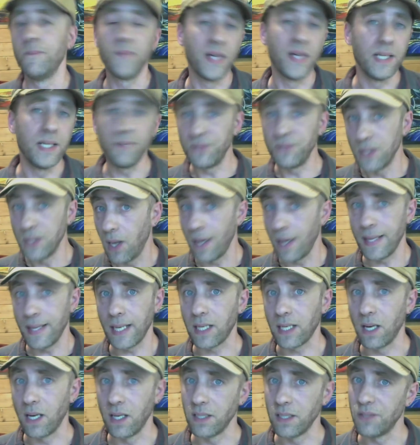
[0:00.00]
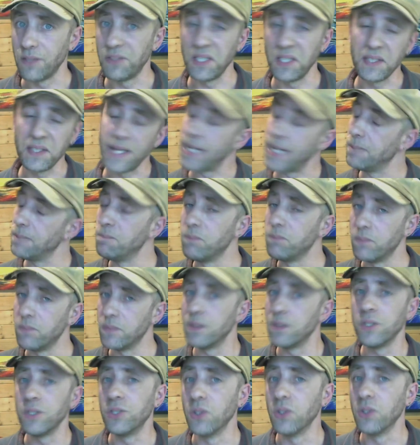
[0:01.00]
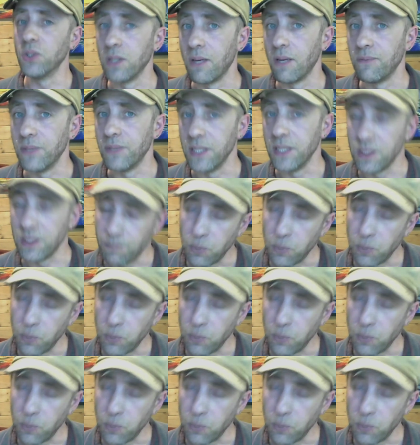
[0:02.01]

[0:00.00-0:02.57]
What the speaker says: And if you like that kind of thing, then you'll love these.